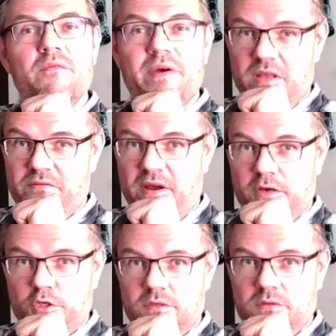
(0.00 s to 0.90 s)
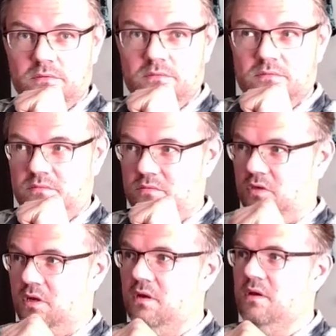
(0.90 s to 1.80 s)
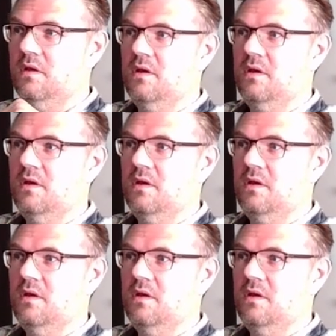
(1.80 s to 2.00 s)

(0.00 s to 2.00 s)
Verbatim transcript: valid function. Okay?